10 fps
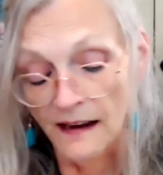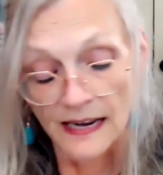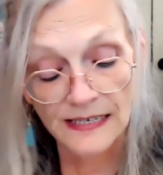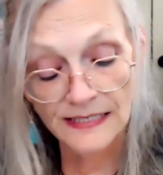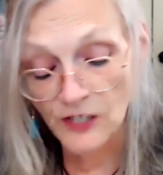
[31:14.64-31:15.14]

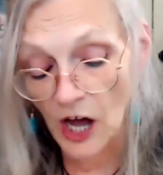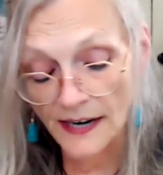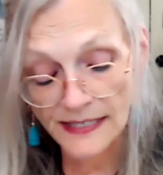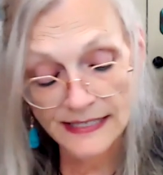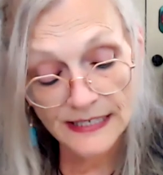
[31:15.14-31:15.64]
It is not
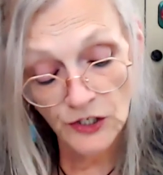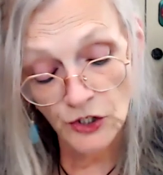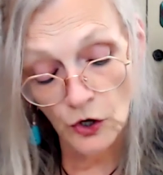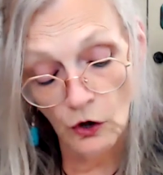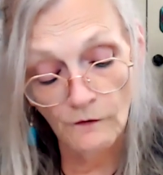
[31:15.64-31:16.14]

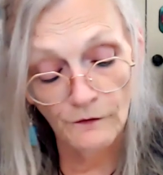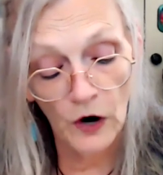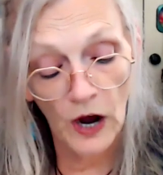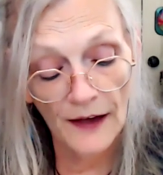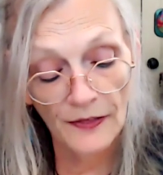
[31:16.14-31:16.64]
essential for
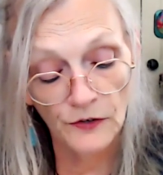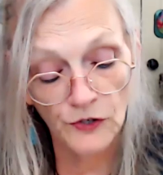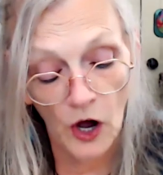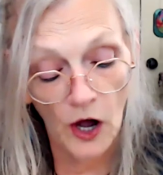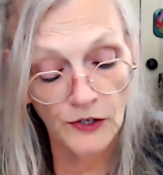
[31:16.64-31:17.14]
either
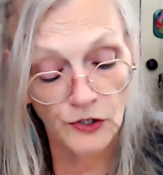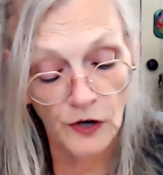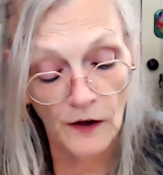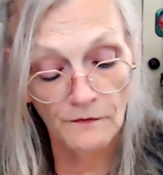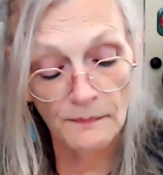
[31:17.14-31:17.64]
dog to
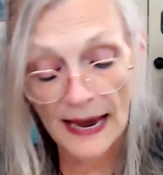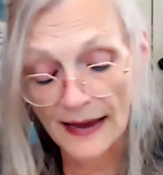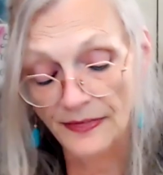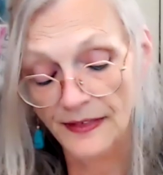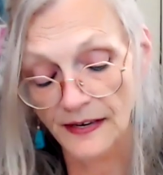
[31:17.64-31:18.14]
have
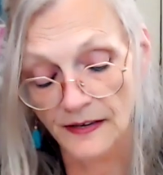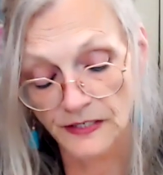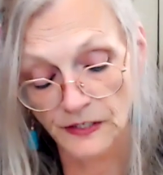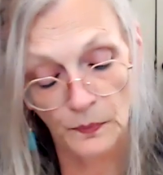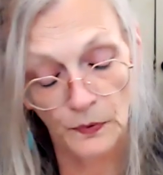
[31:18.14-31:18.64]
made the
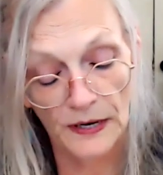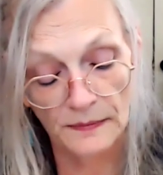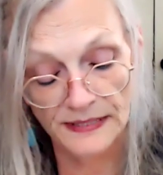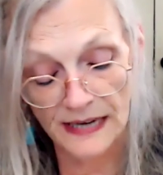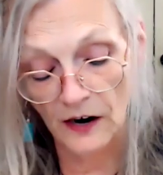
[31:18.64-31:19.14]
supreme
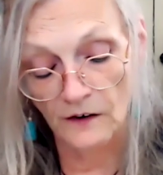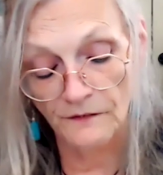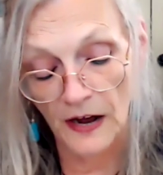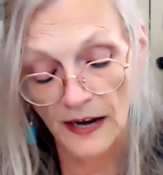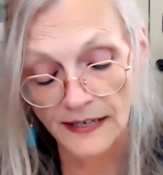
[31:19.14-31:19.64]

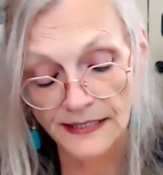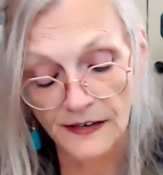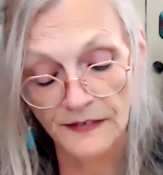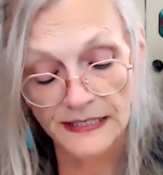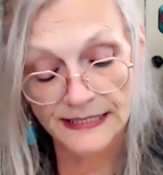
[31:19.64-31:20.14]
sacrifice
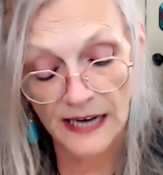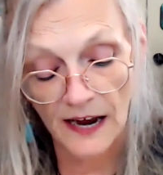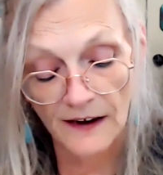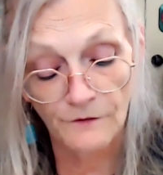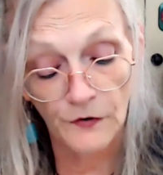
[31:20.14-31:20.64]
of its
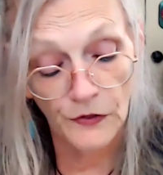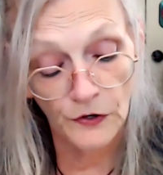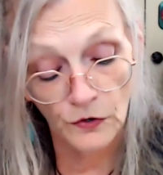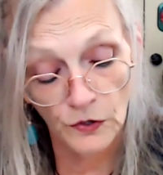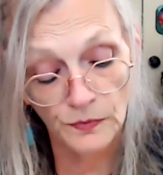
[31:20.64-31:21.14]
life for the
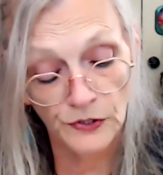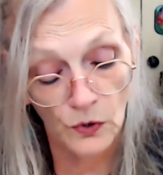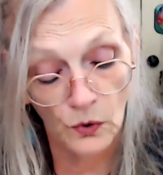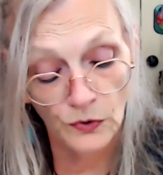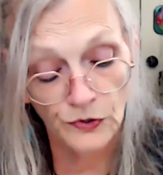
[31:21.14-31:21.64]
group
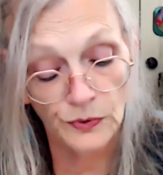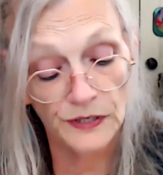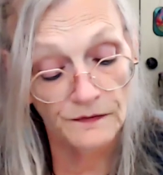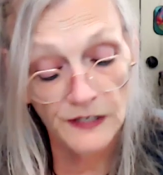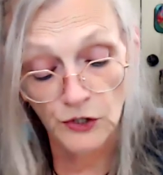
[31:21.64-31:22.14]
soul to
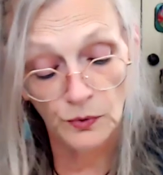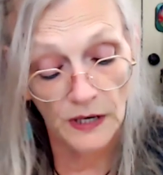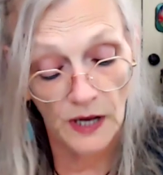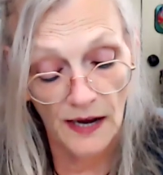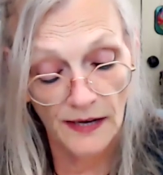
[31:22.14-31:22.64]

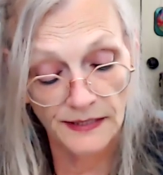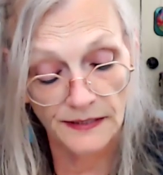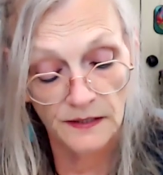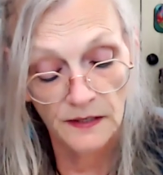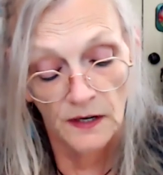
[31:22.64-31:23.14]
individualize.
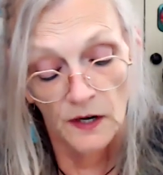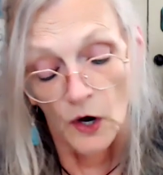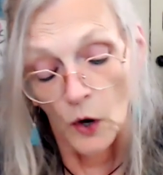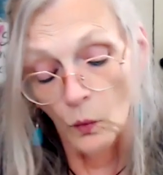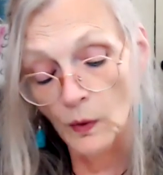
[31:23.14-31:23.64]

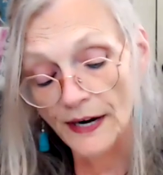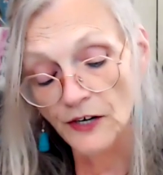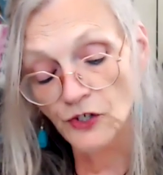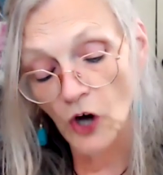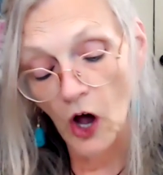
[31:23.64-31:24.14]
When a
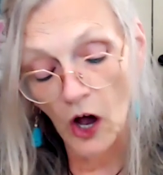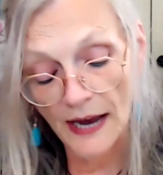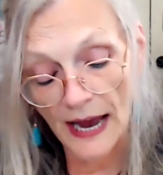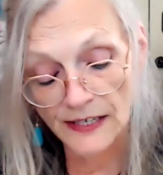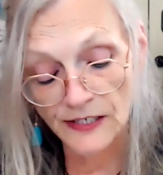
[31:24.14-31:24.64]
dog
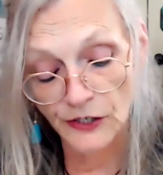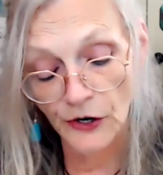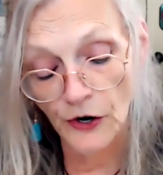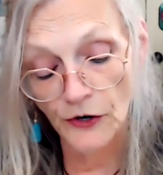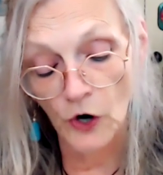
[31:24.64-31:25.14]
has
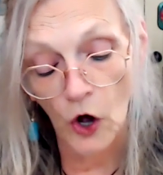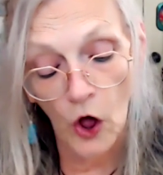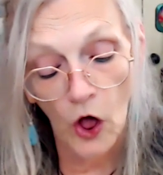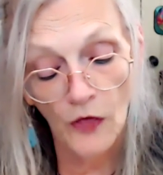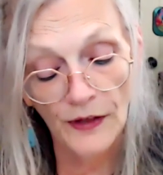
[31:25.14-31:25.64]
learned
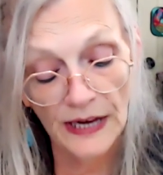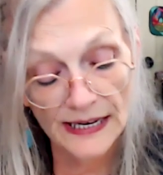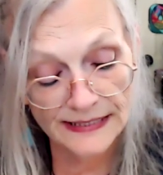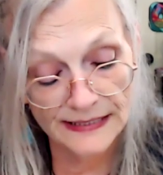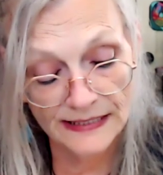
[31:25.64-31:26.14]
all the
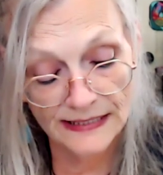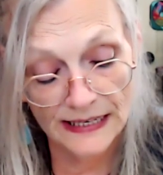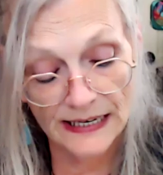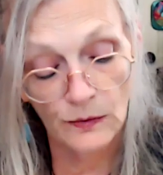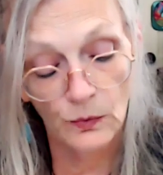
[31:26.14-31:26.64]
lessons
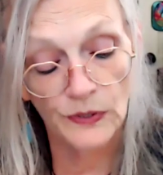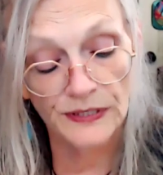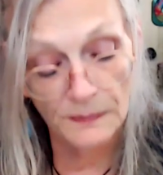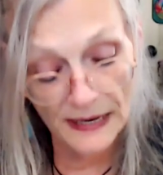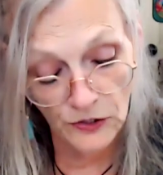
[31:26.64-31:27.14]
it was
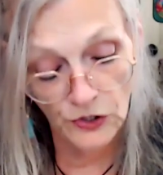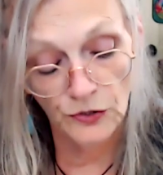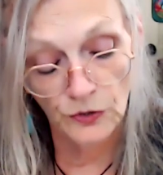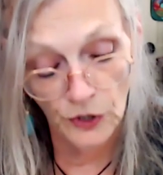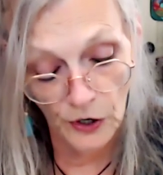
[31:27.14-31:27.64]
meant
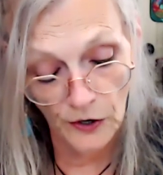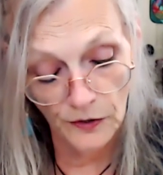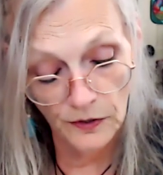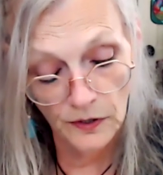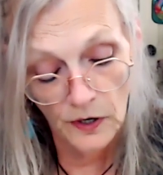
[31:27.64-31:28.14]
to learn